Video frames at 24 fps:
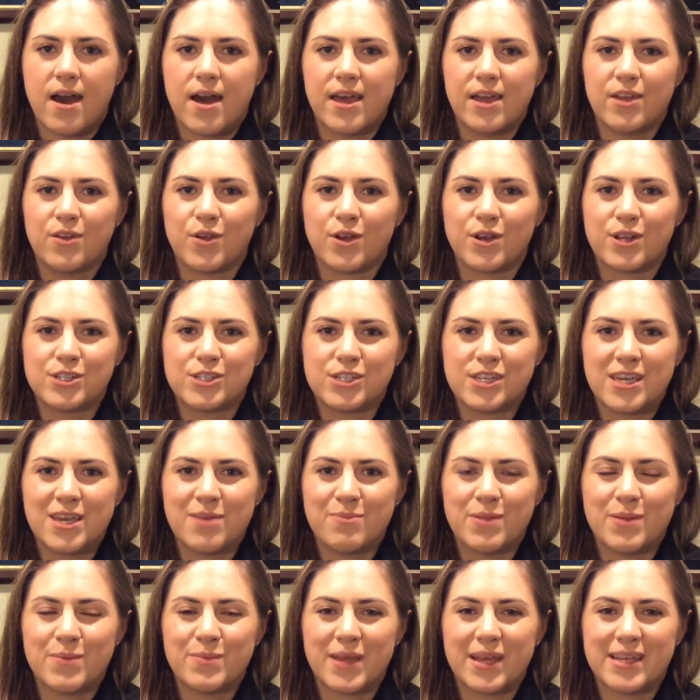In order to keep
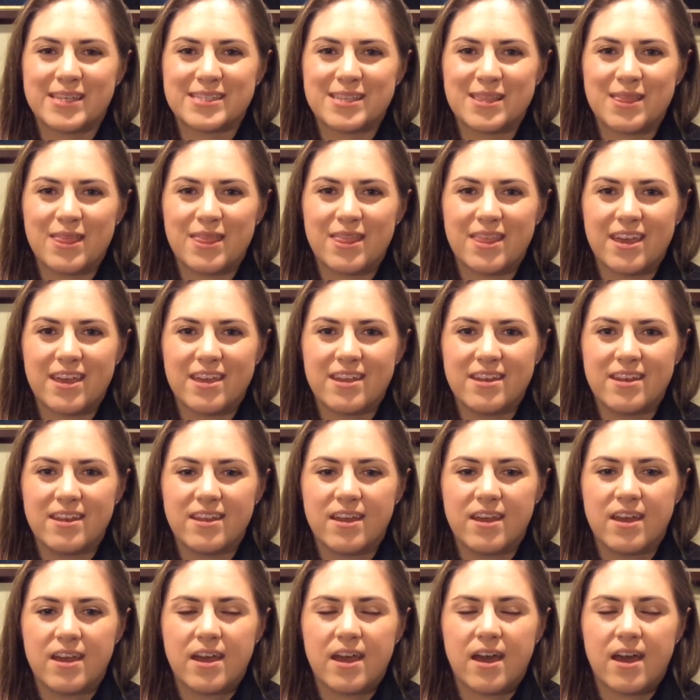them nice and thin,